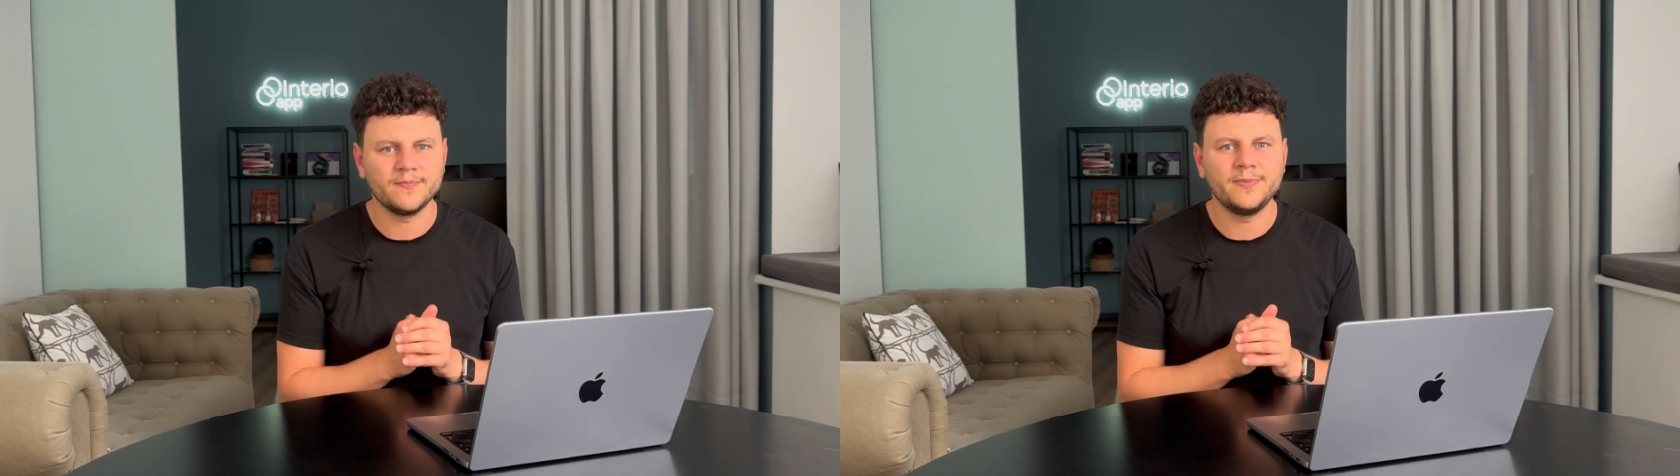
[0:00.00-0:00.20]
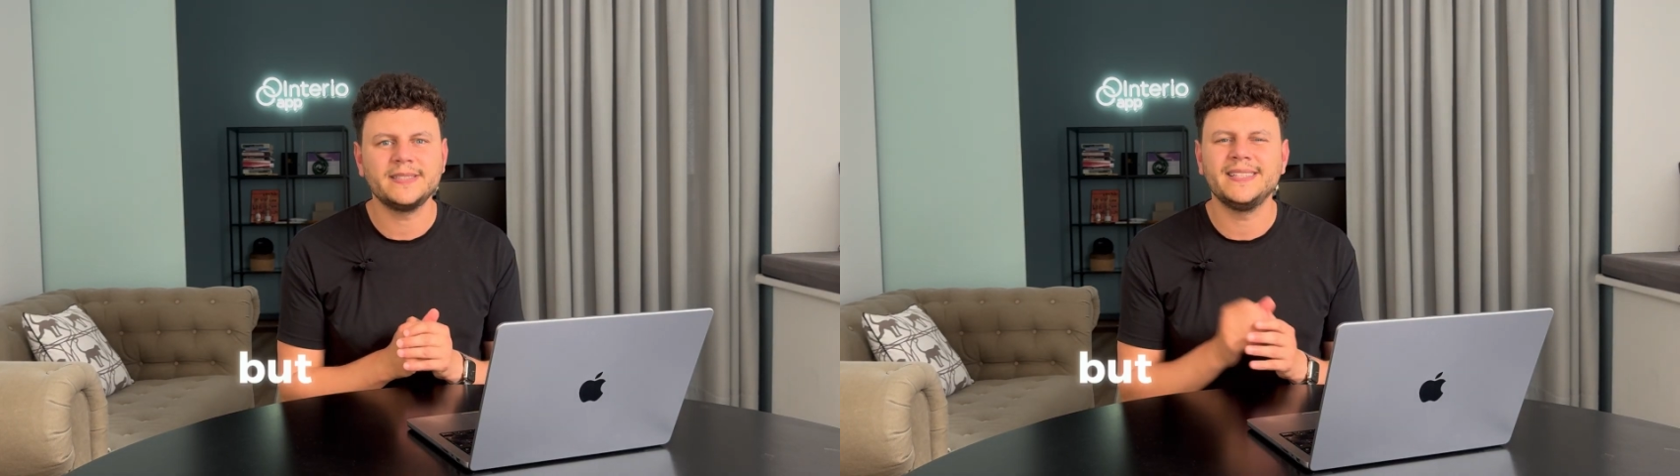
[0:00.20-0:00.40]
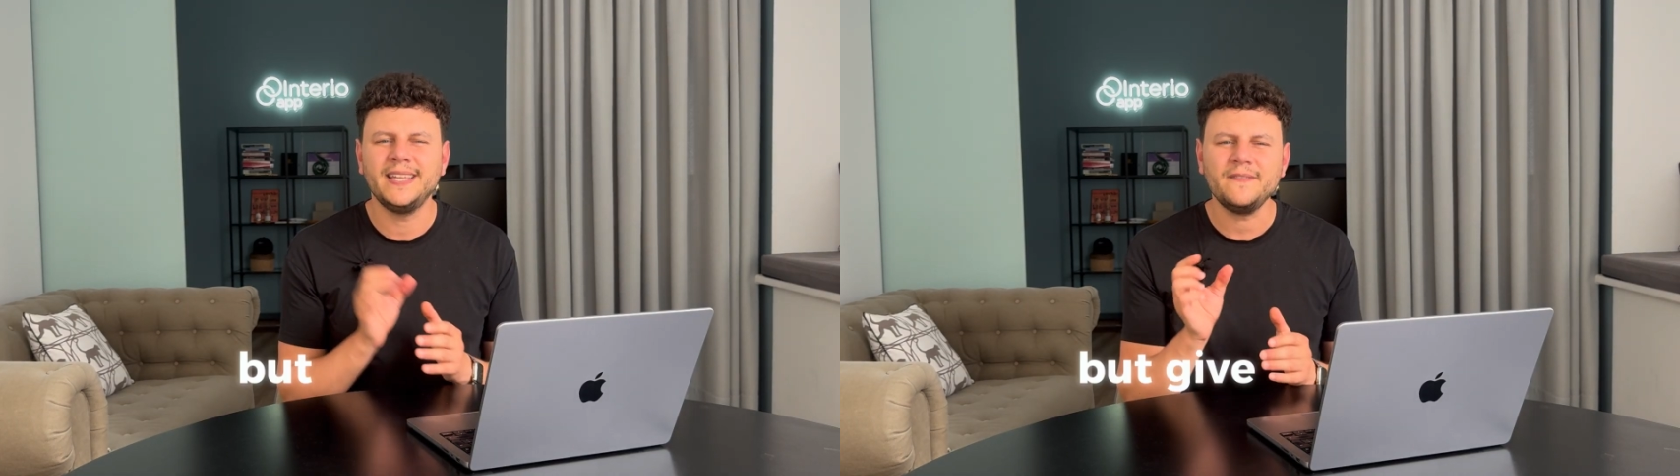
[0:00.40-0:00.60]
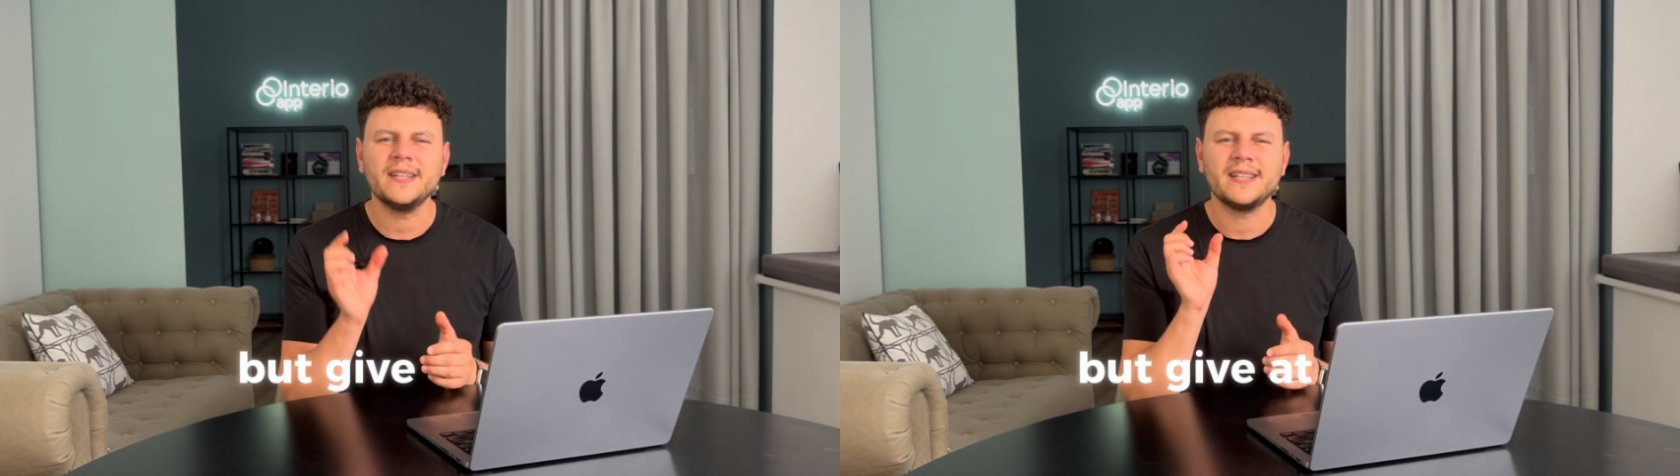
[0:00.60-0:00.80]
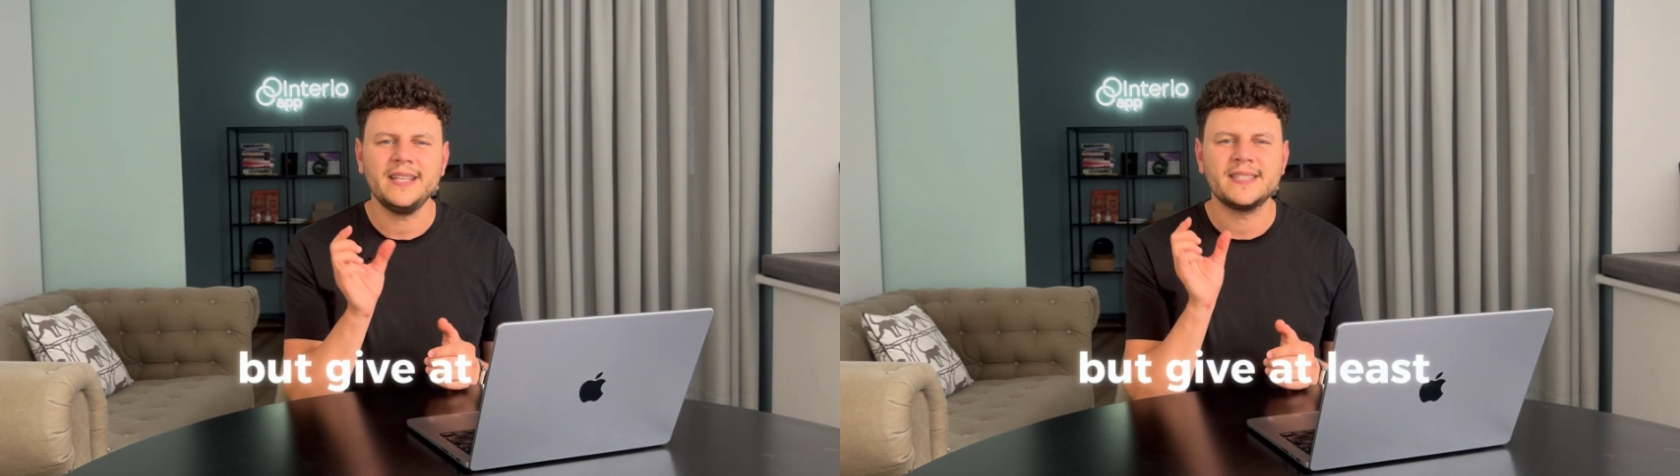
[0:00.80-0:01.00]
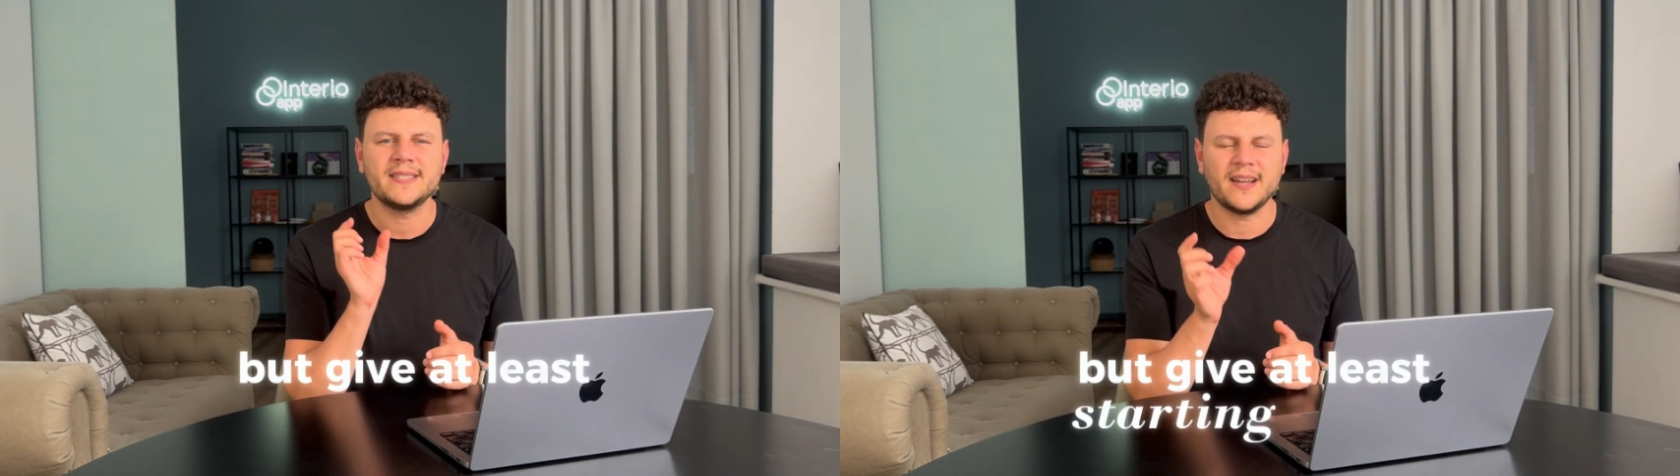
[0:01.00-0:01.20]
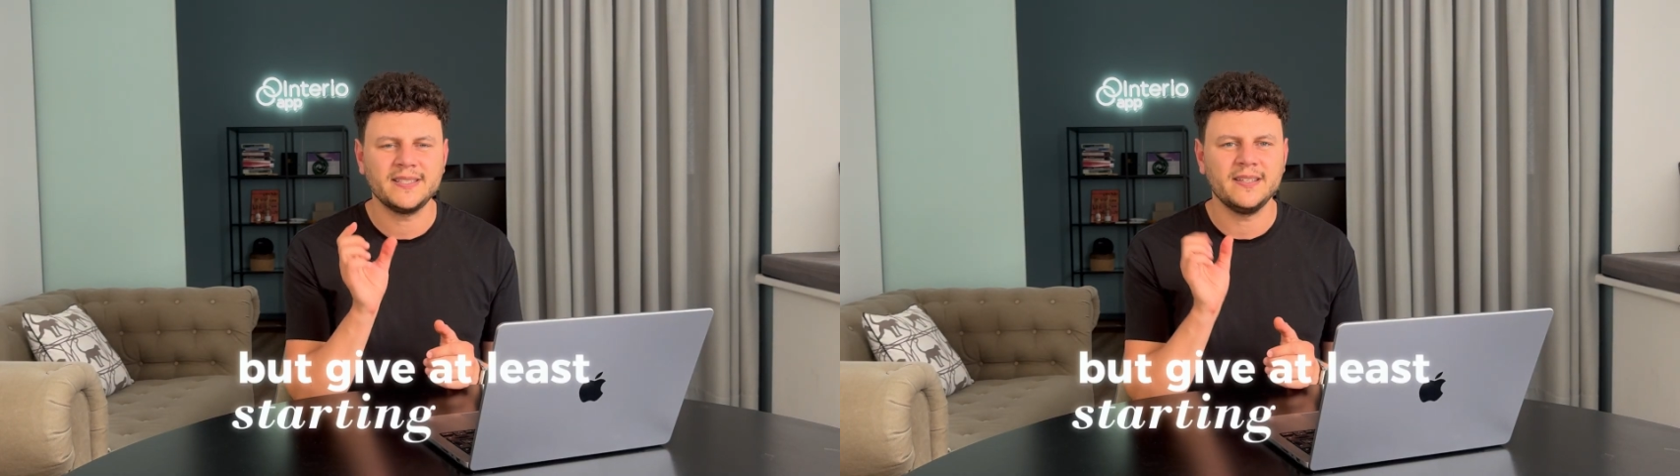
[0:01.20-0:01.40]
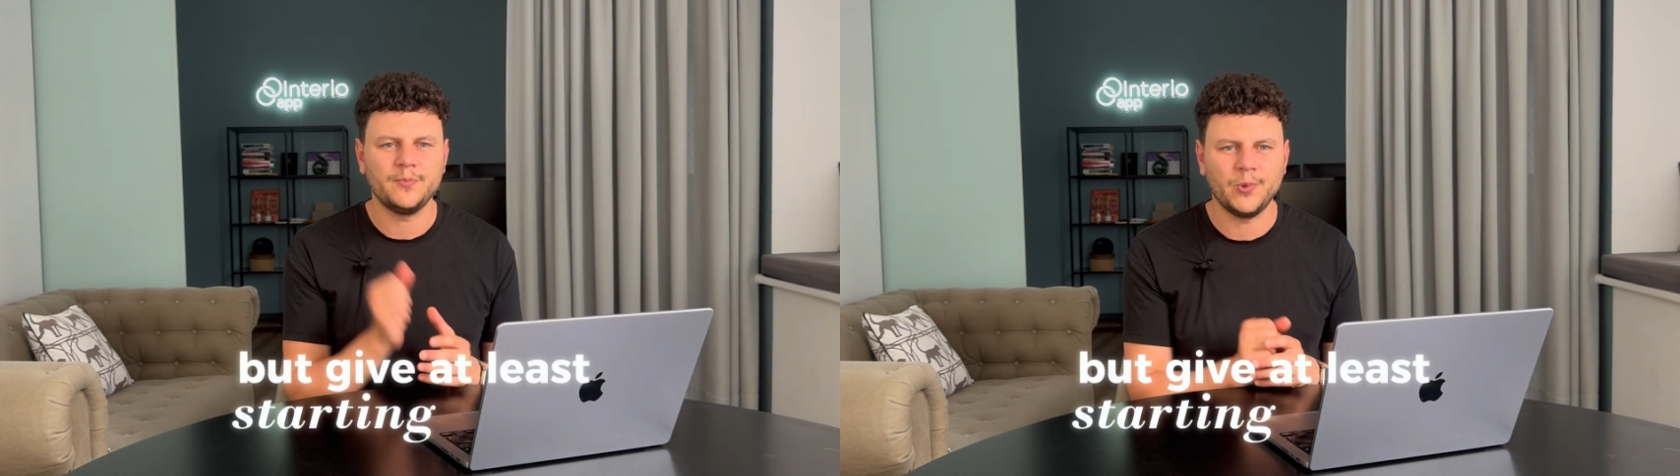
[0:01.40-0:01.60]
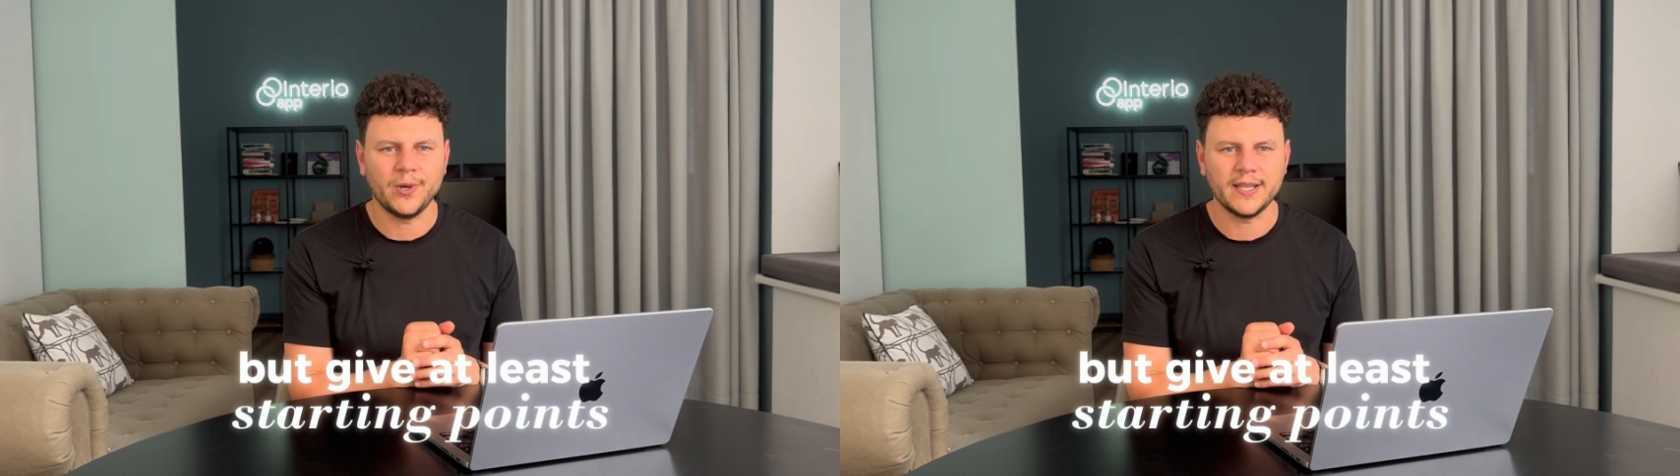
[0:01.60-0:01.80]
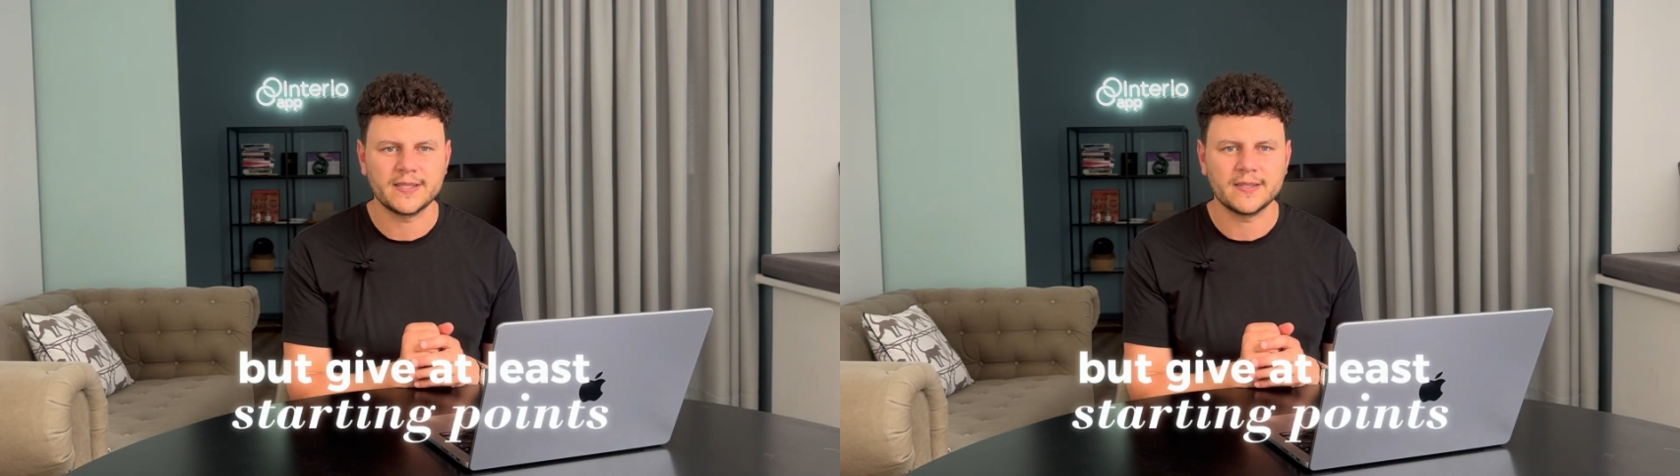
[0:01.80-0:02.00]
but give at least starting
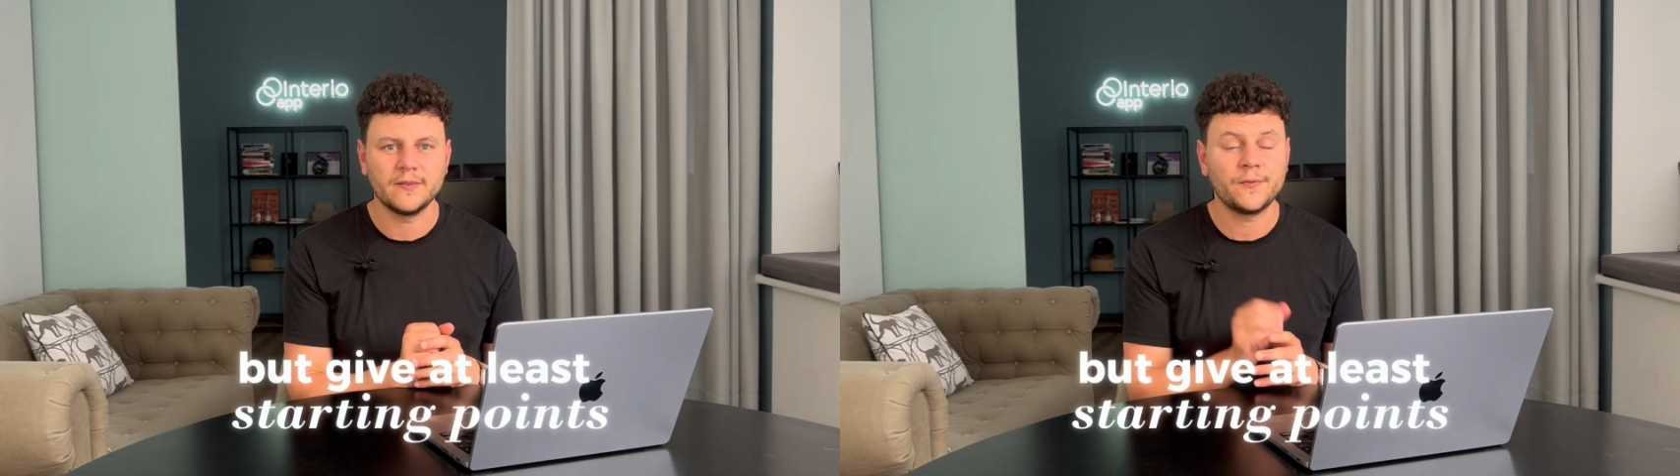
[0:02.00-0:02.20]
points